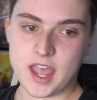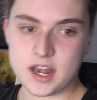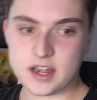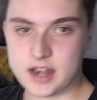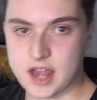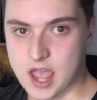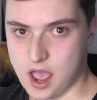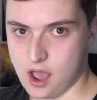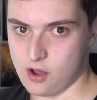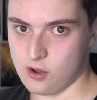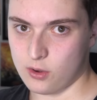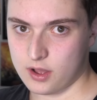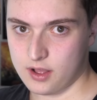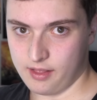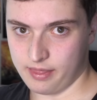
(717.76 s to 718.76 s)
And
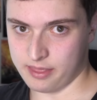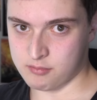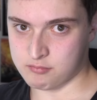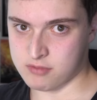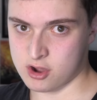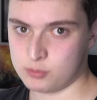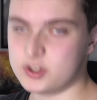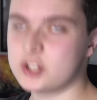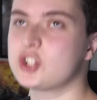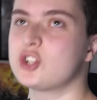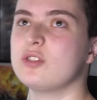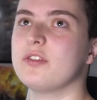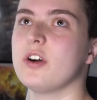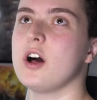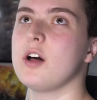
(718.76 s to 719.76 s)
now, the moment
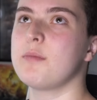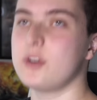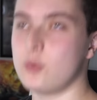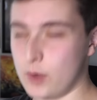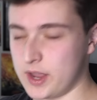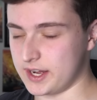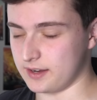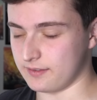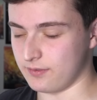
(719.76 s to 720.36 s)
you've all been waiting